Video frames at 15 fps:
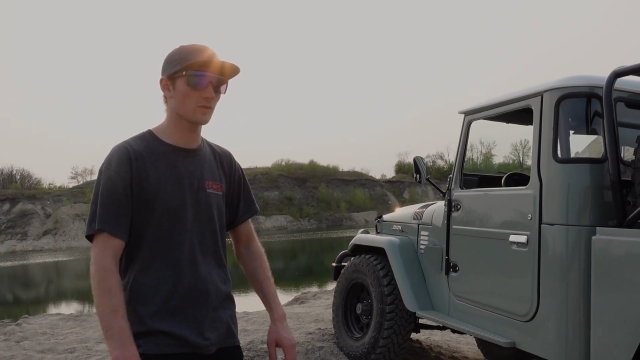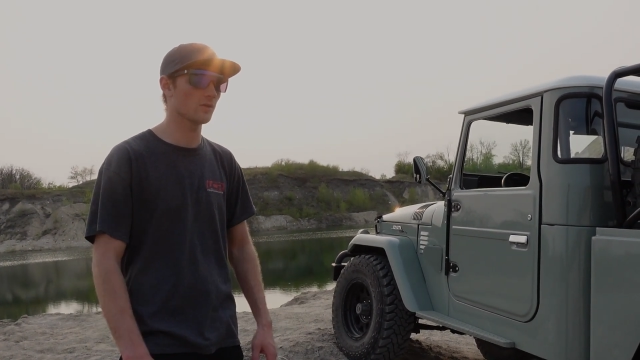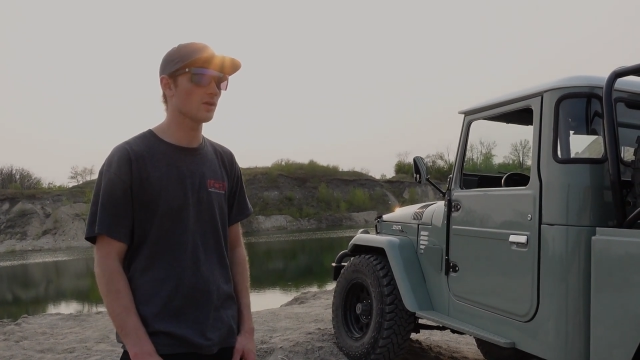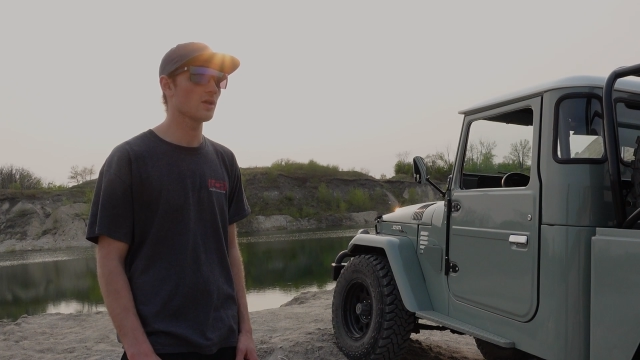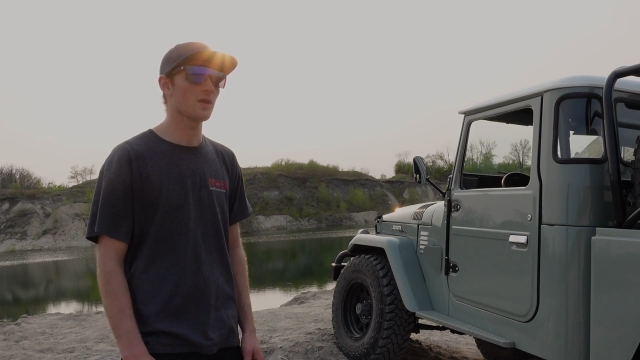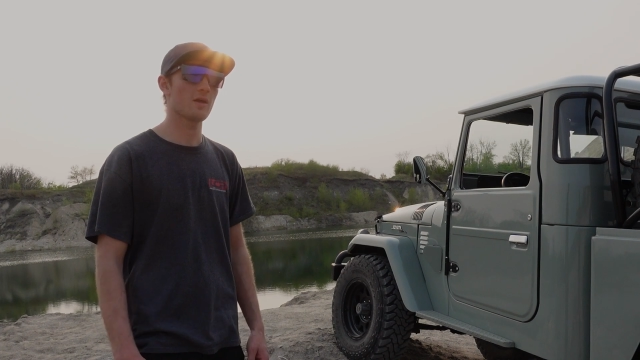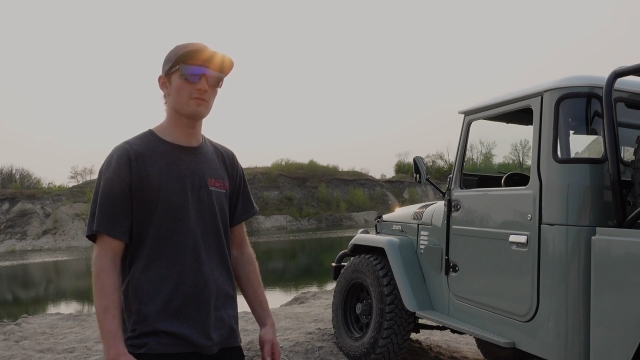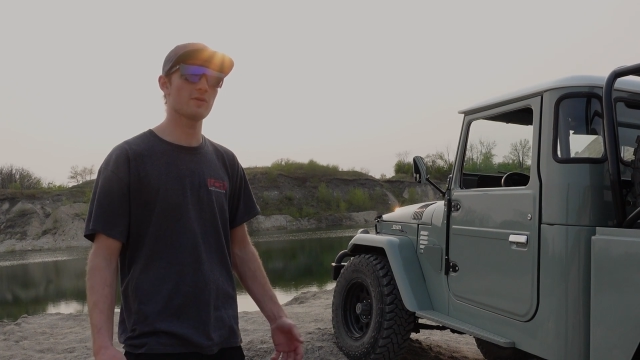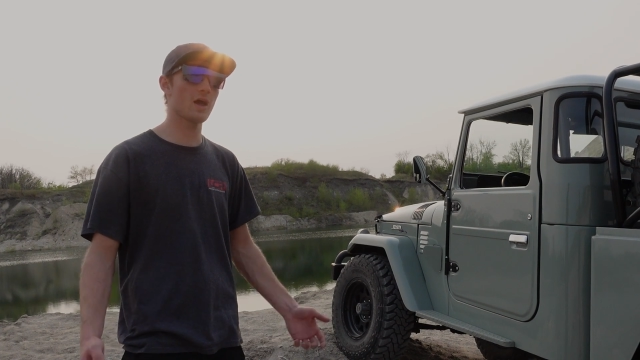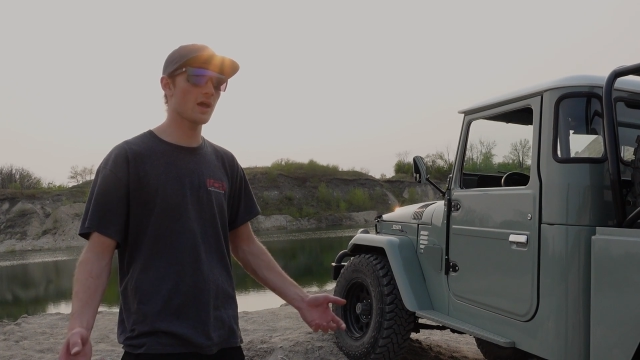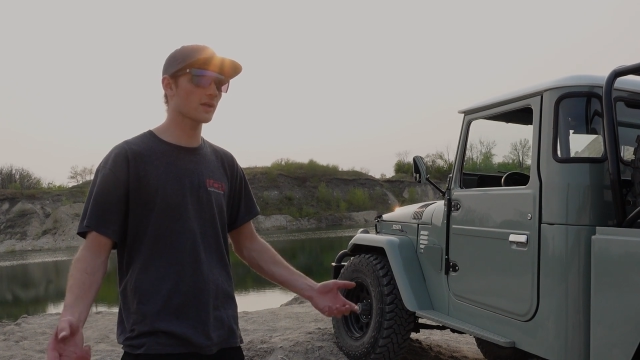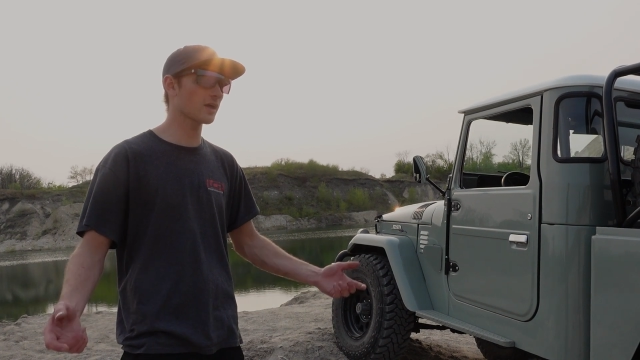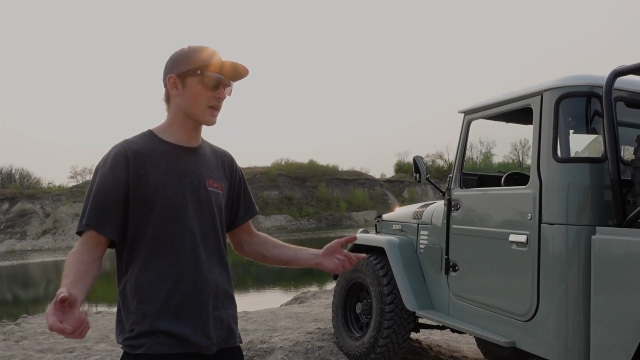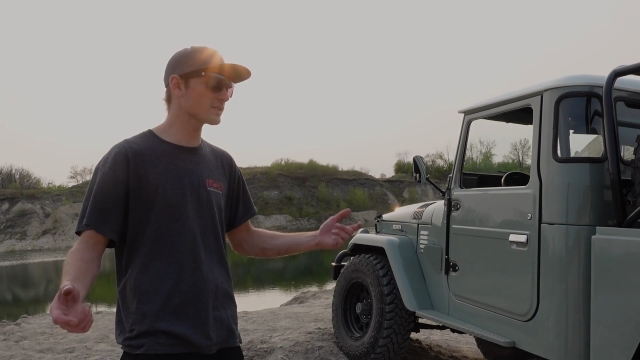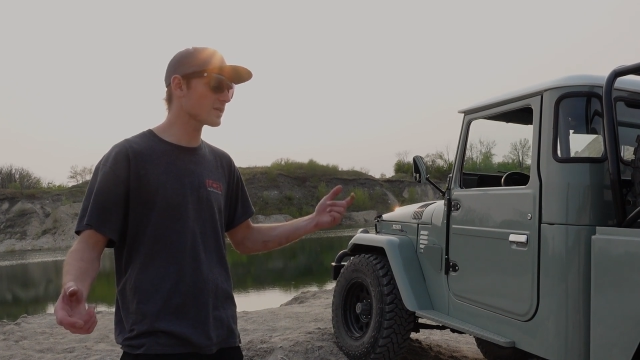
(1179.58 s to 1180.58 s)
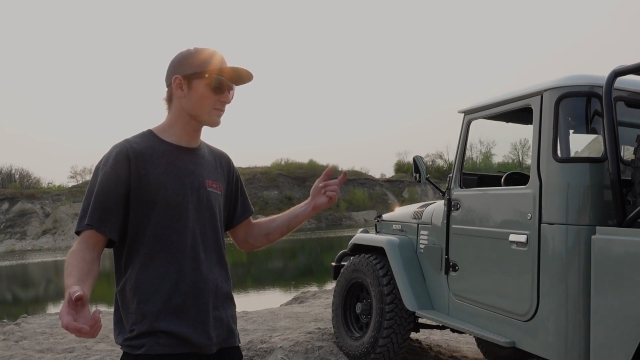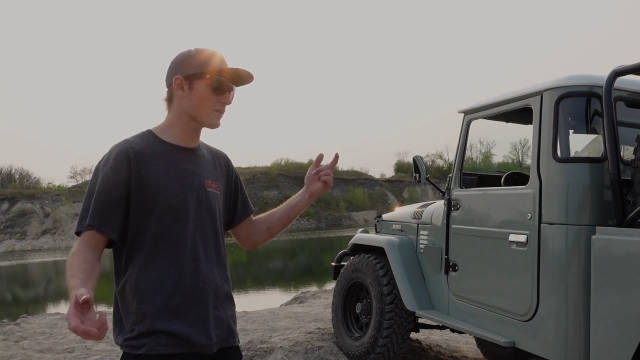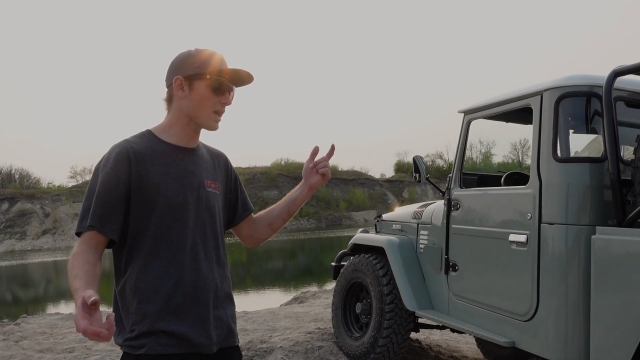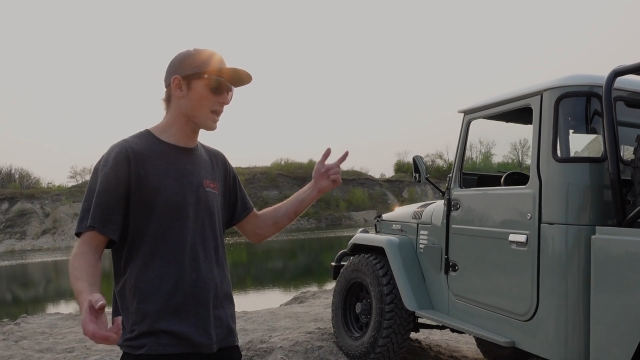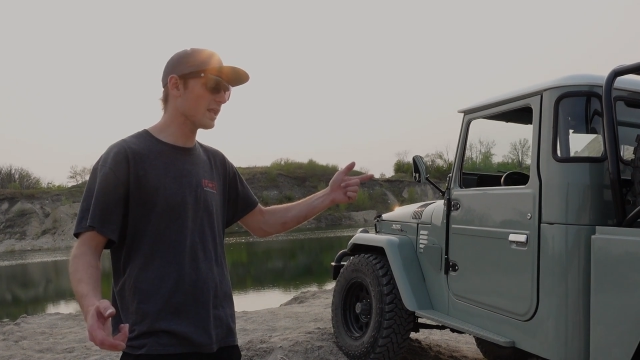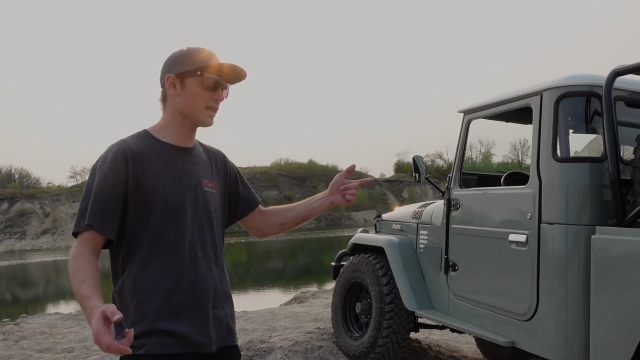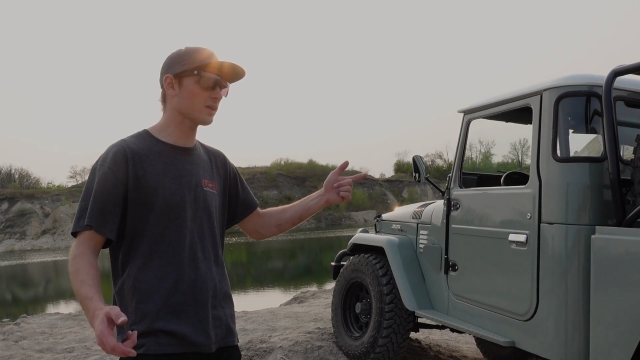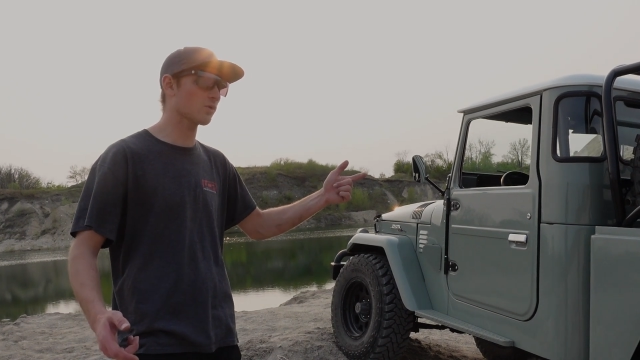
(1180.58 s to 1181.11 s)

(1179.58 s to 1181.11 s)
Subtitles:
you. If you guys have any